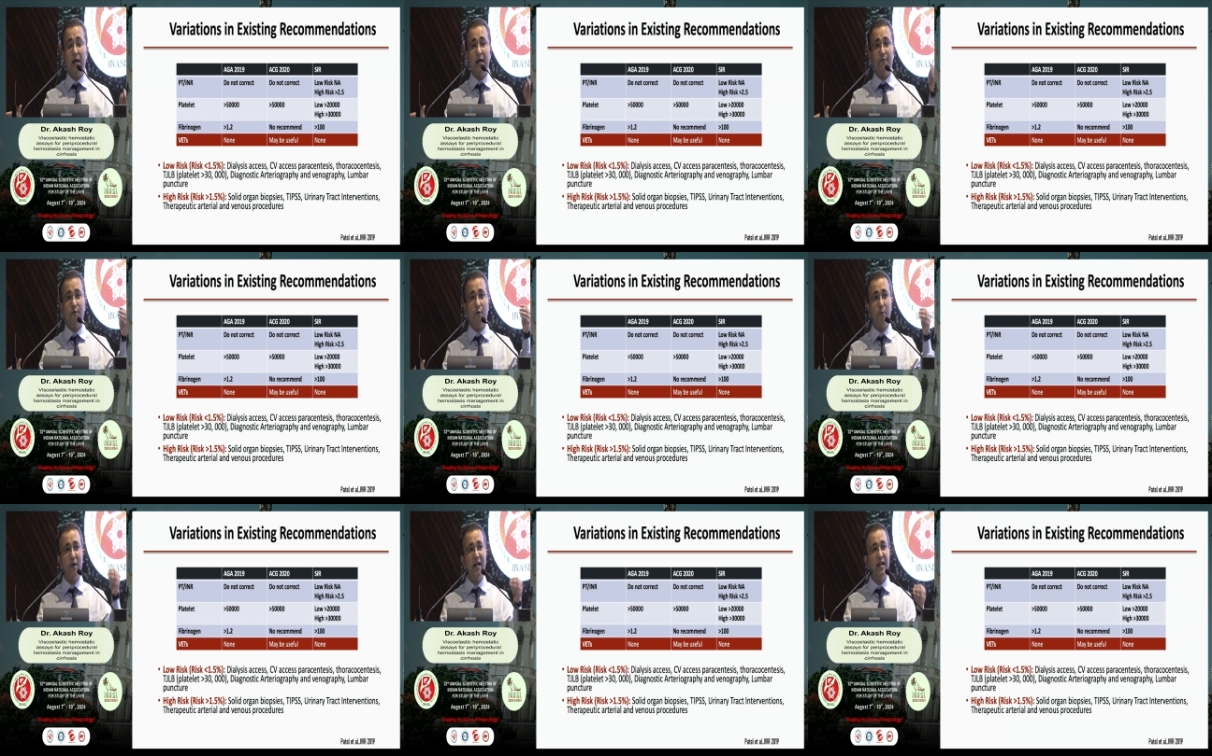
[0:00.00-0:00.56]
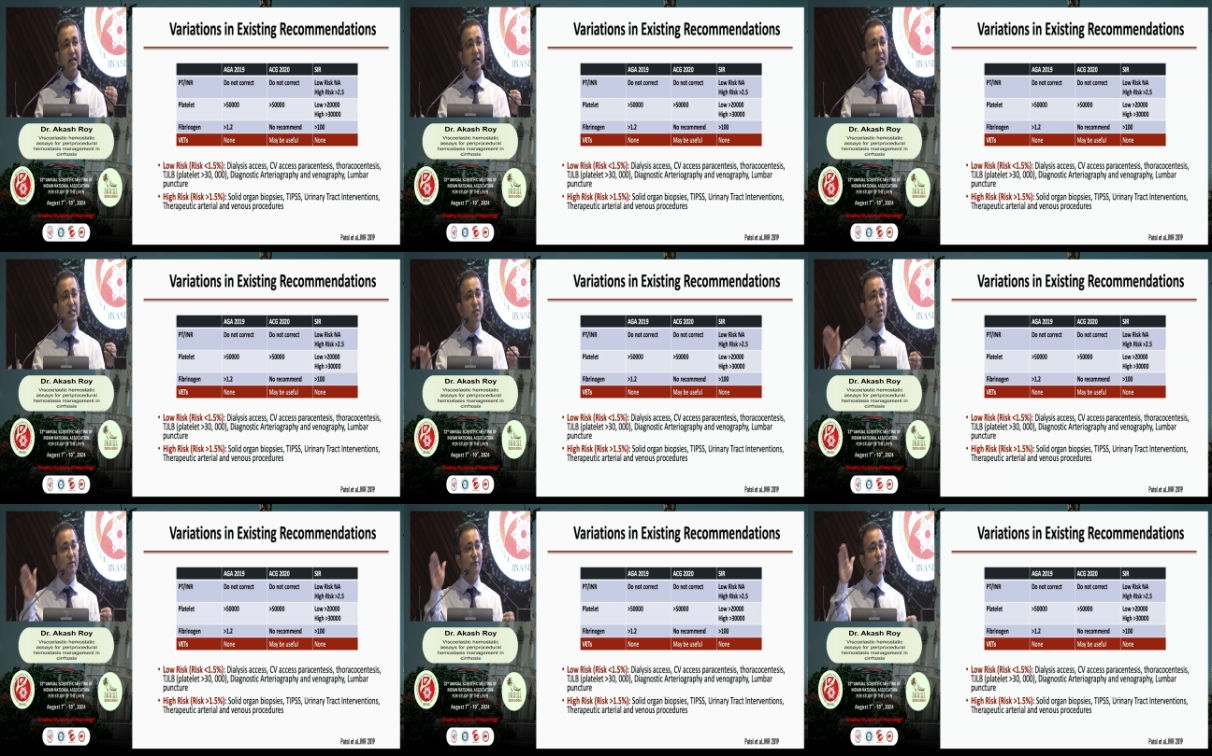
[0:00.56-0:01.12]
For
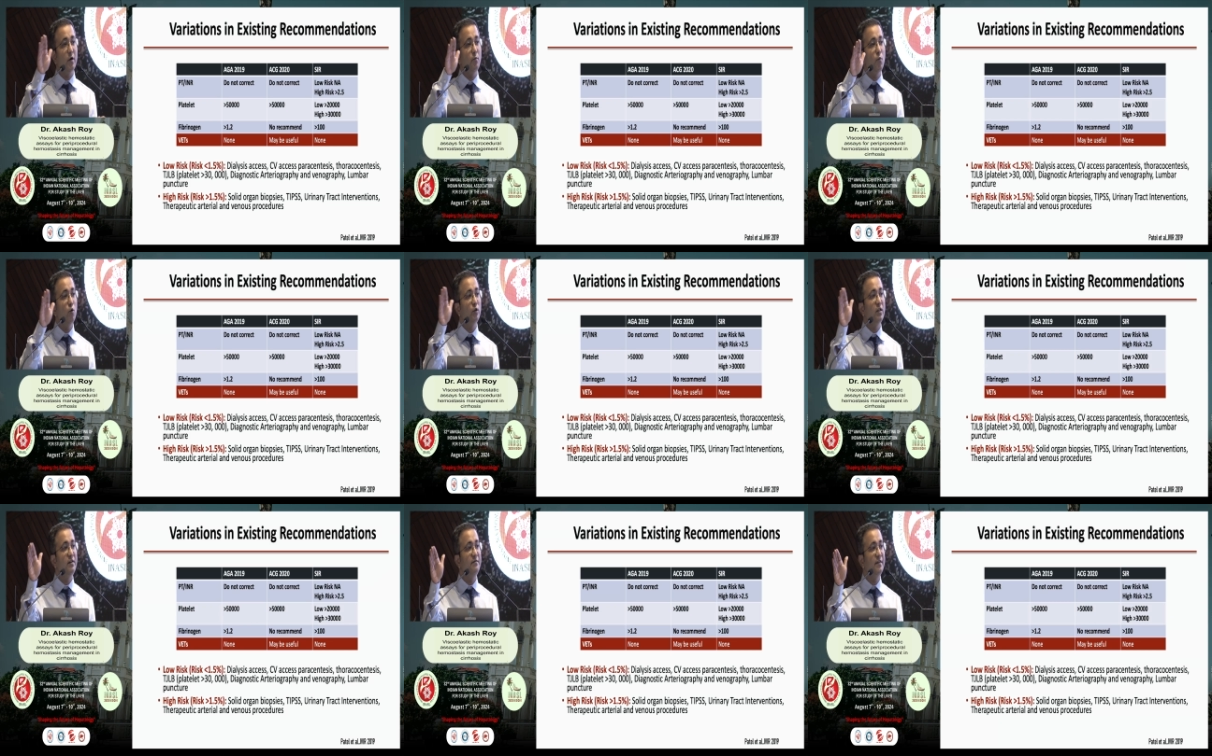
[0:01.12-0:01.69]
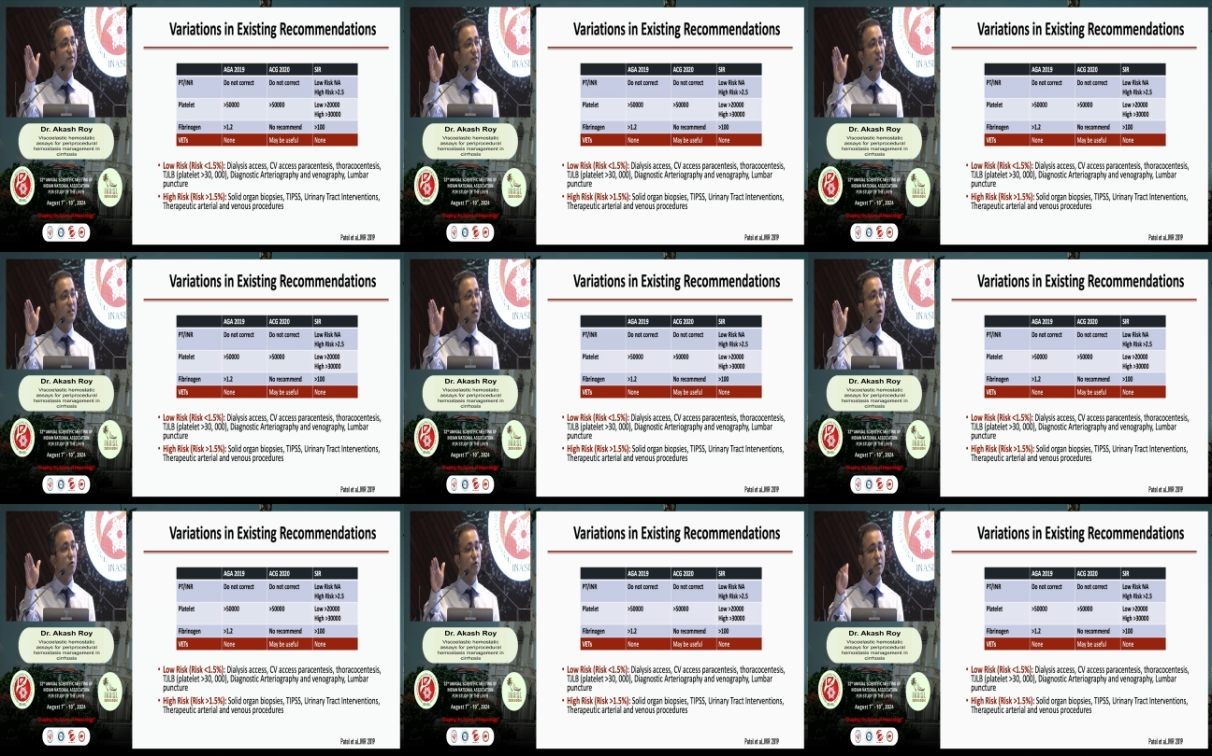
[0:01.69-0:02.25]
platelets, if you are more than
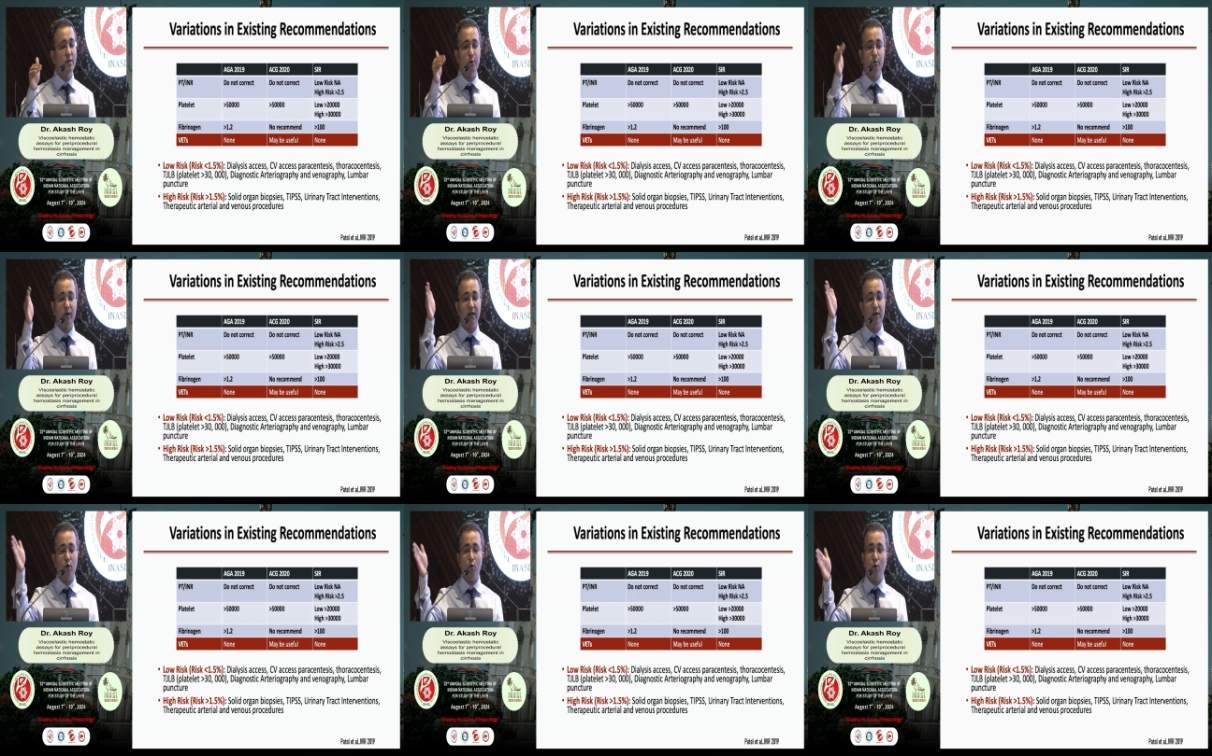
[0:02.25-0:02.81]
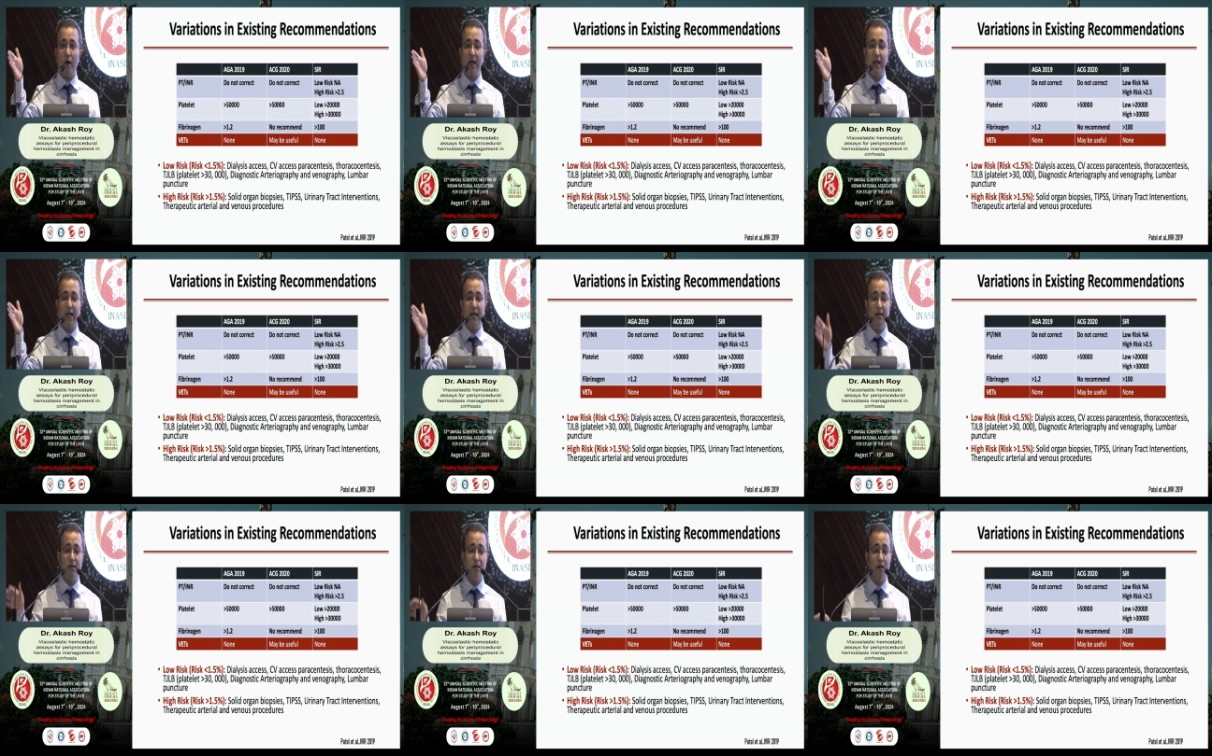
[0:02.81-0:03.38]
50,000, you can go
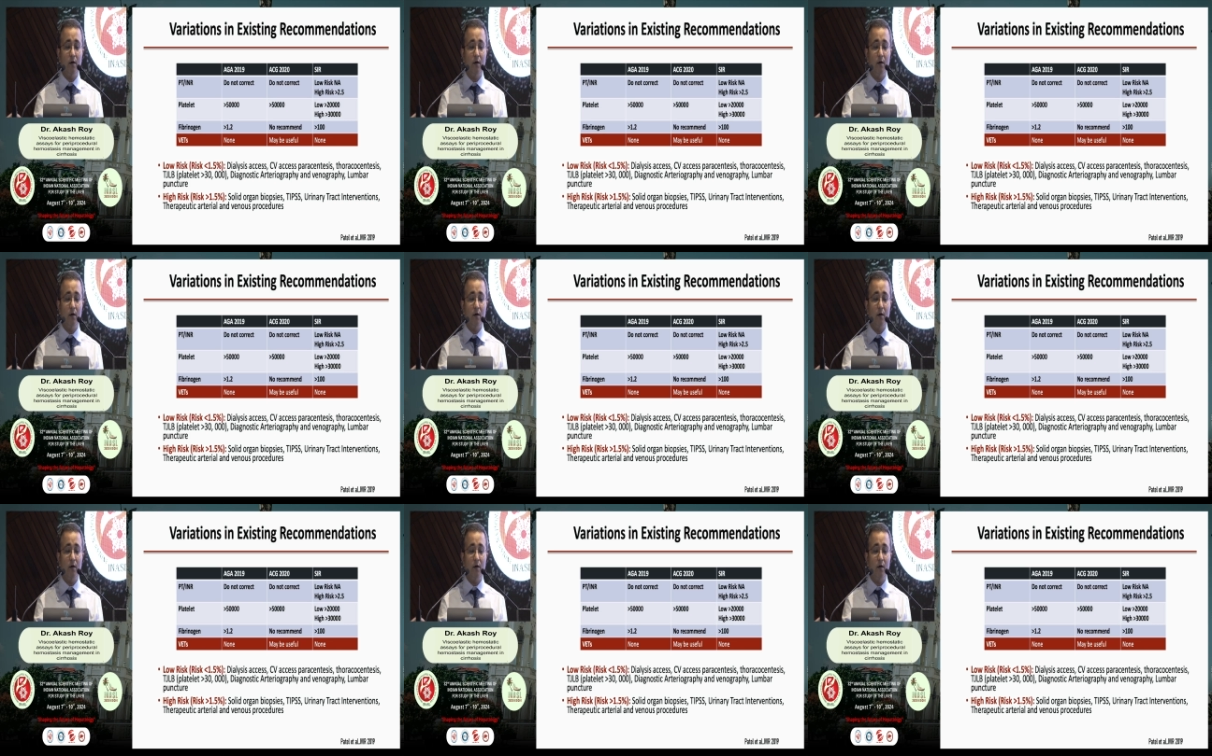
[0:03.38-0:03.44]
ahead.